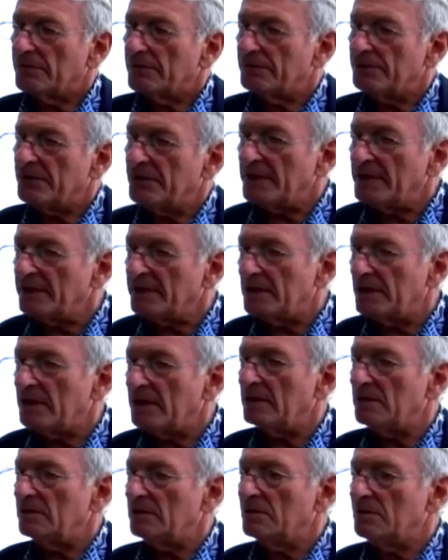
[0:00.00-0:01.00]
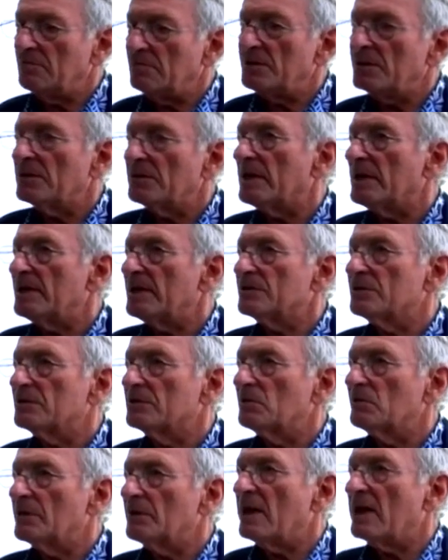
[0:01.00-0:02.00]
day-to-day communication
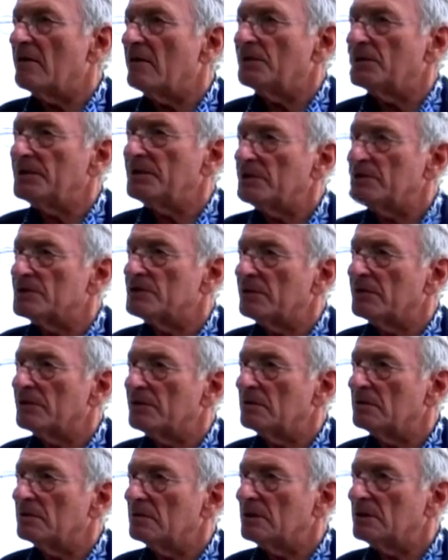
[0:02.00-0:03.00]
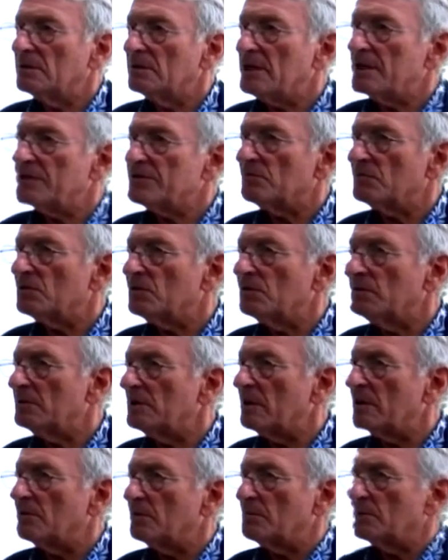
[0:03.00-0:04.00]
that we have with each other. It takes them to
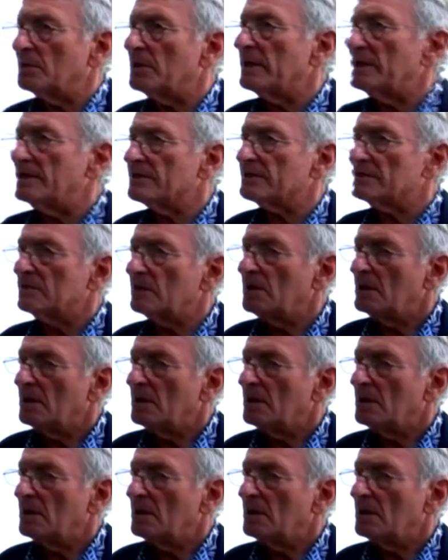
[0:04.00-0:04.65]
another place.